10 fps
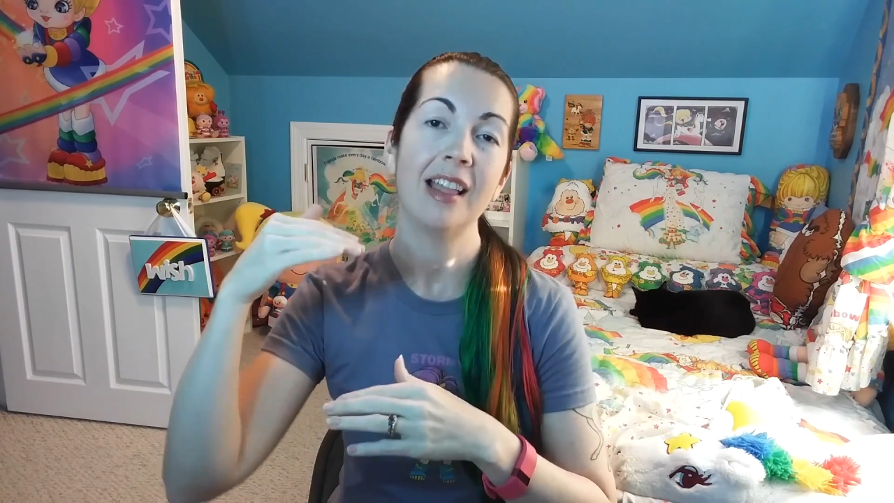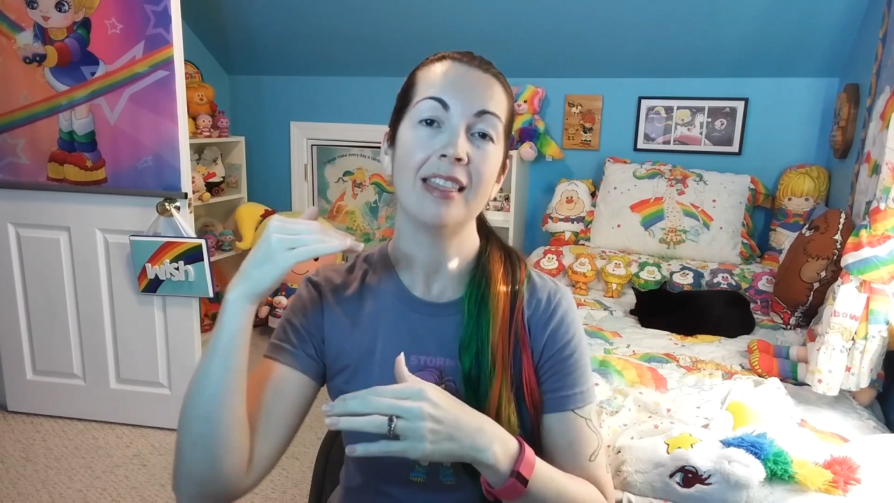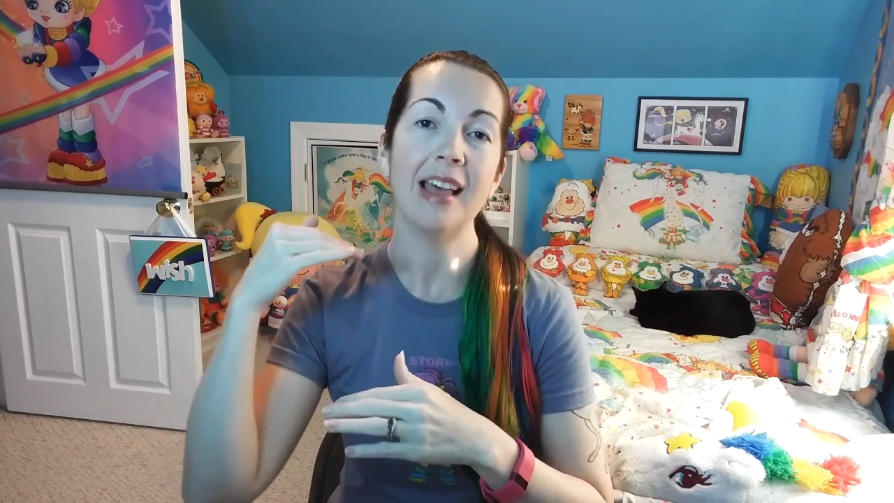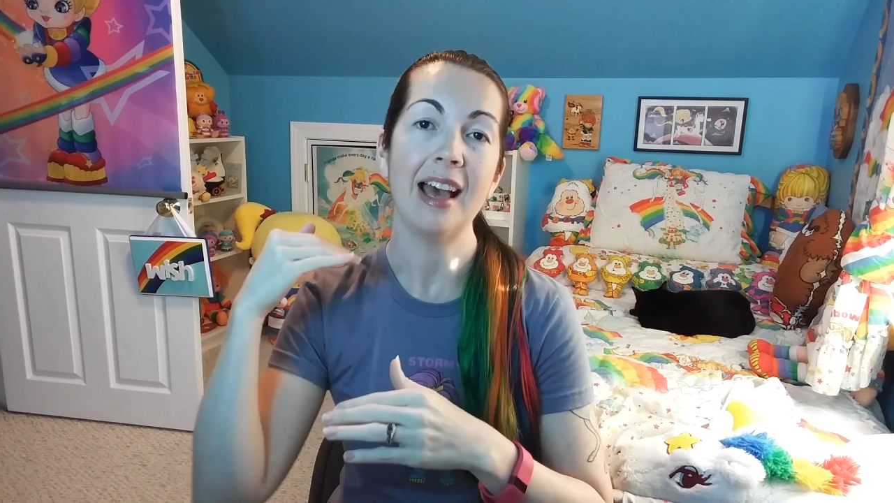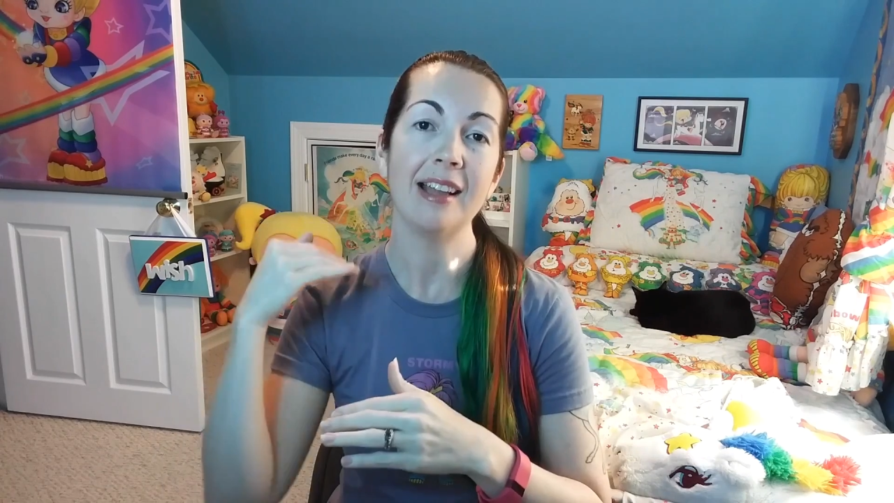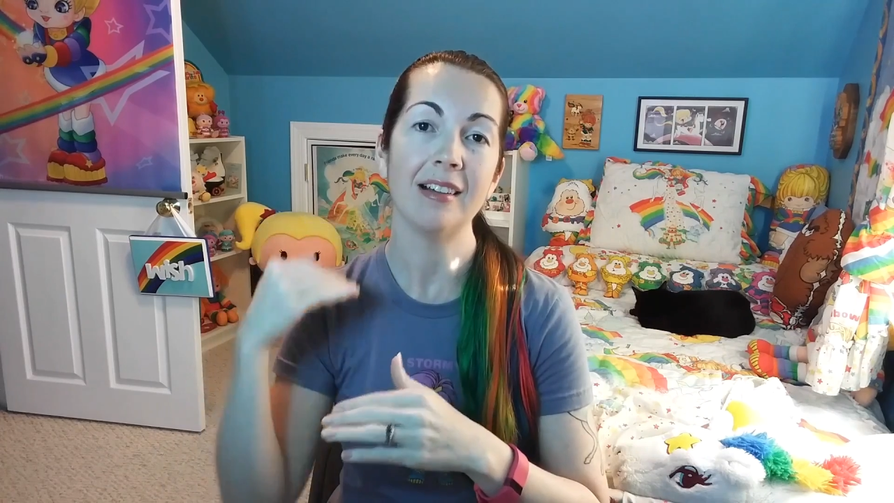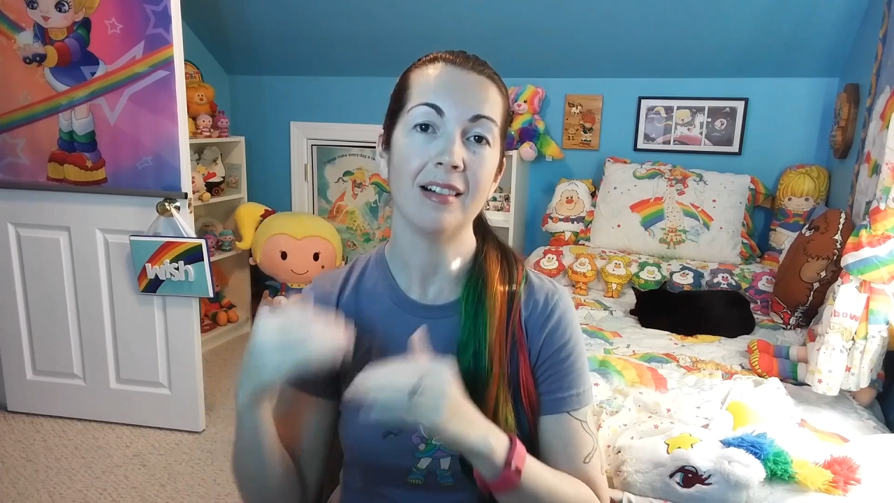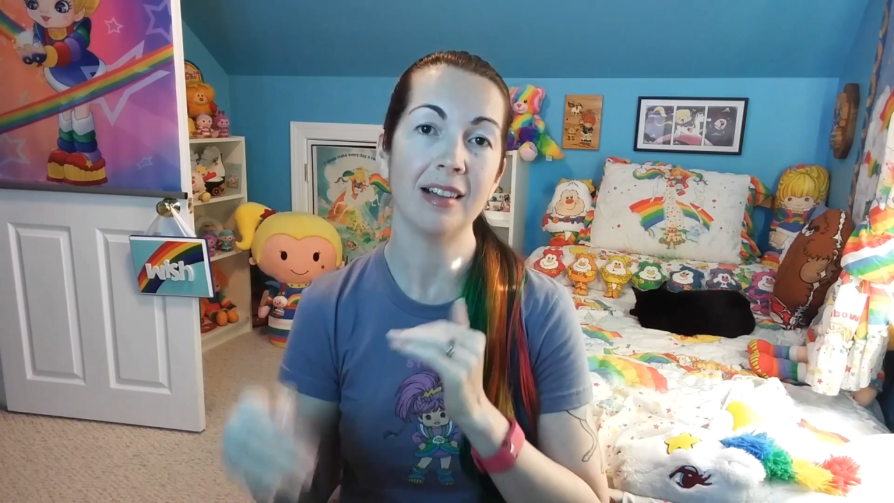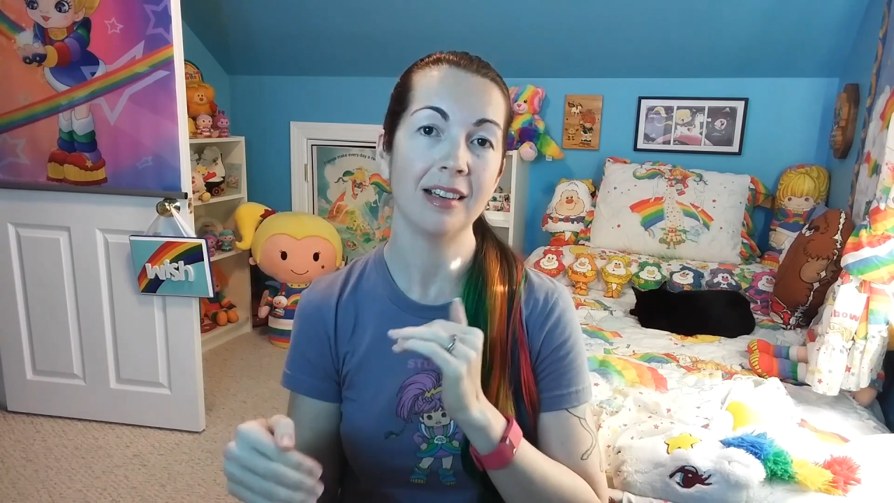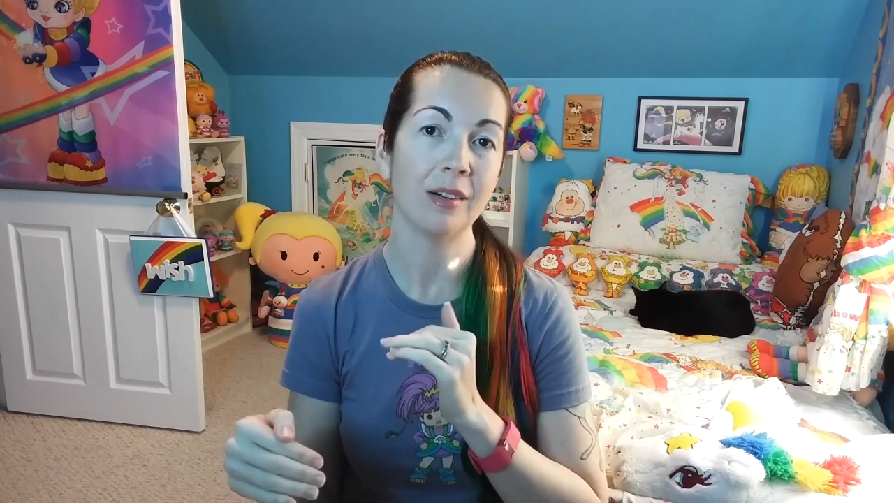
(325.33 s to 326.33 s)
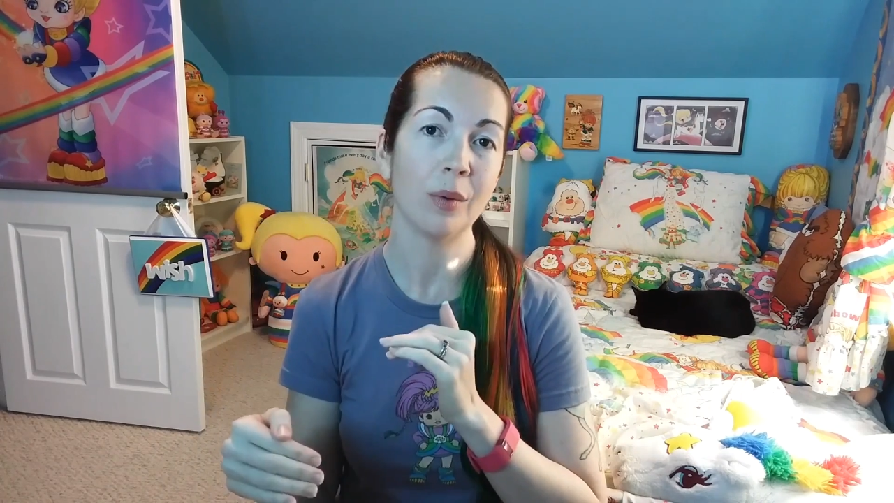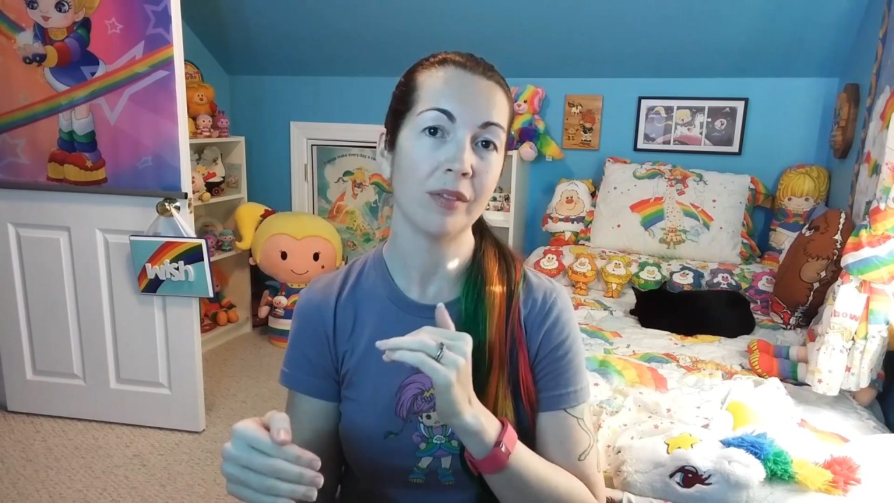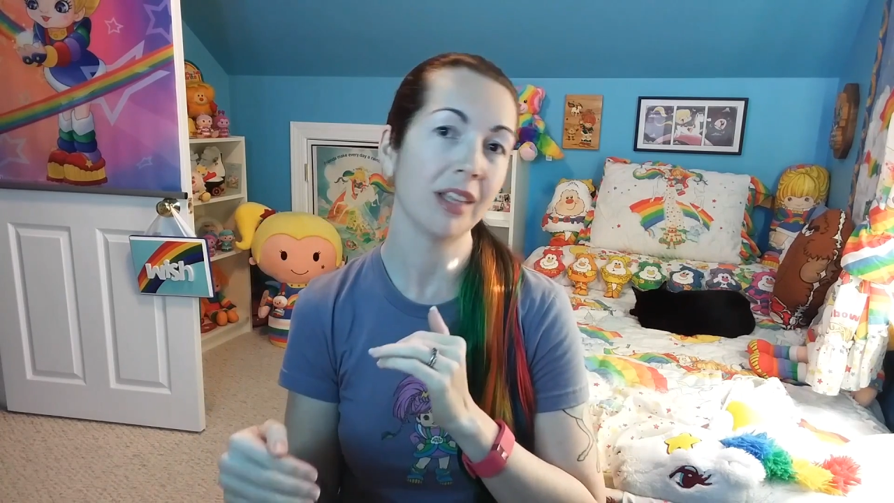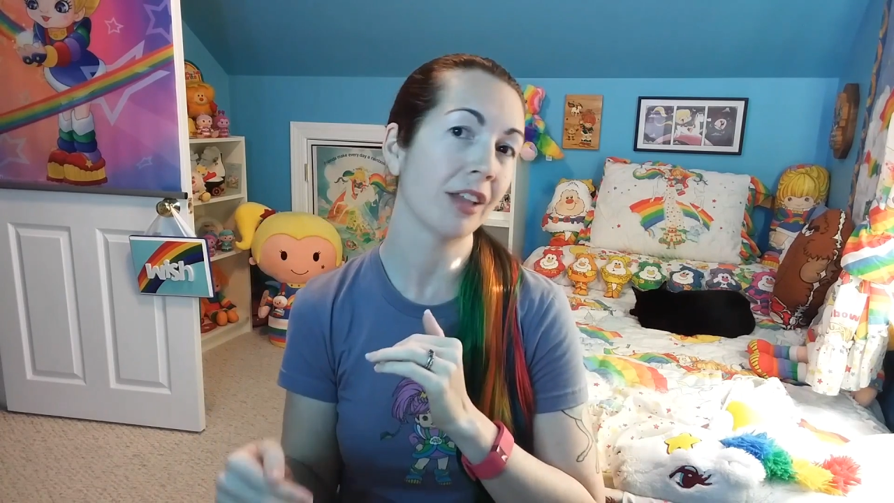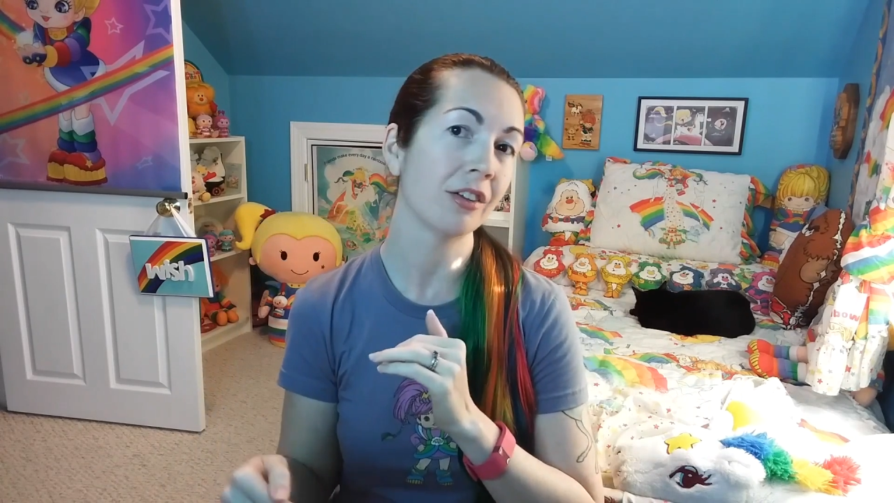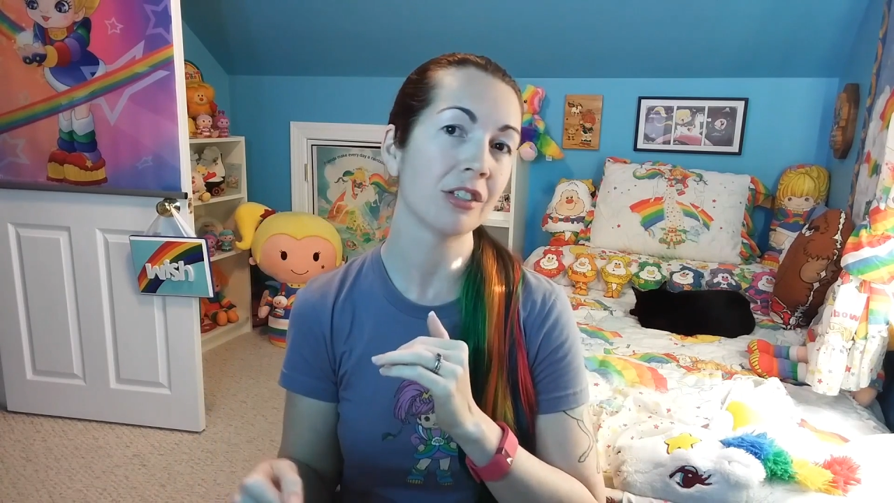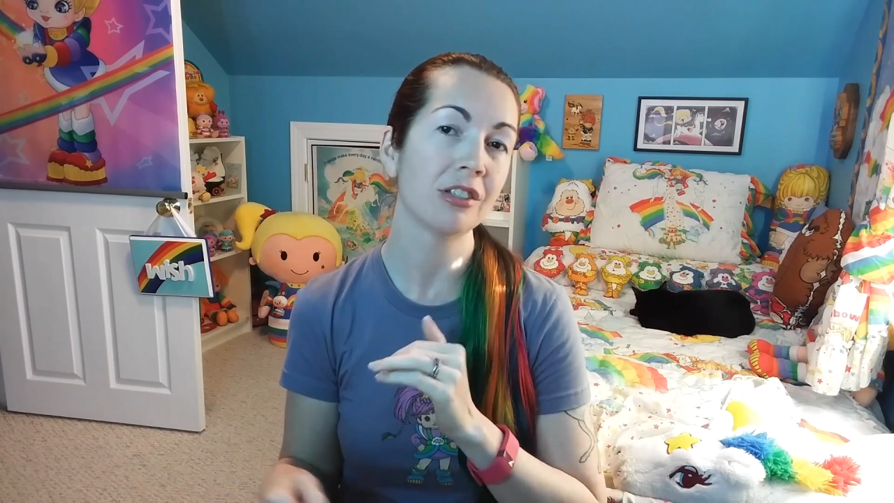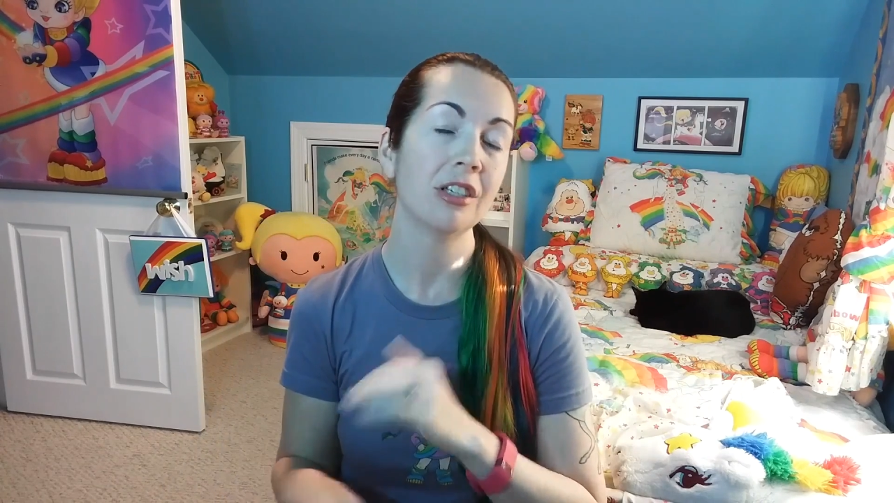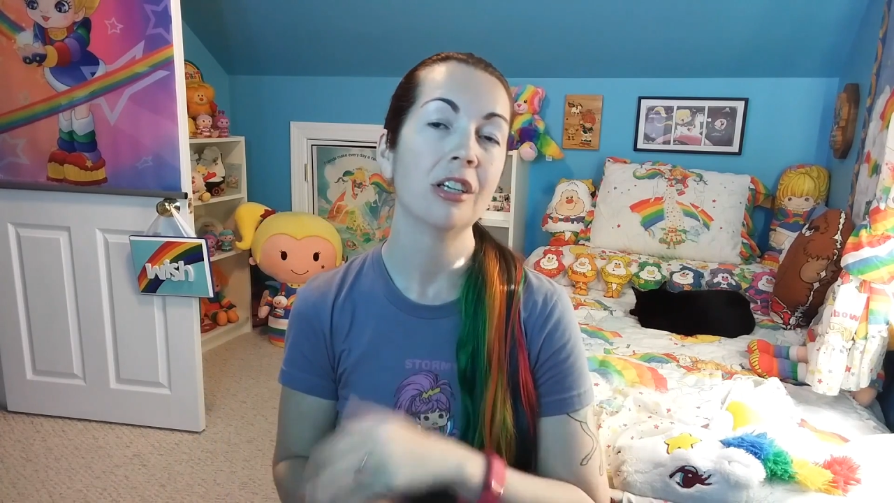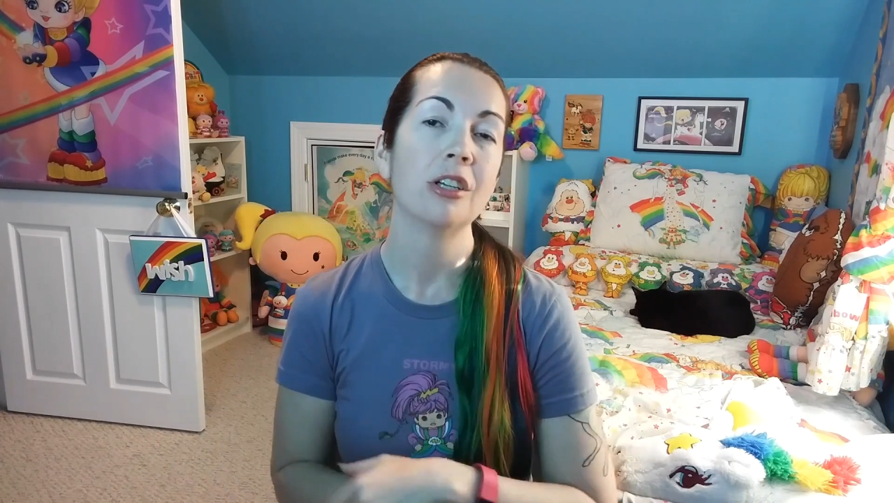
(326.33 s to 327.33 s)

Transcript: than on one of the others.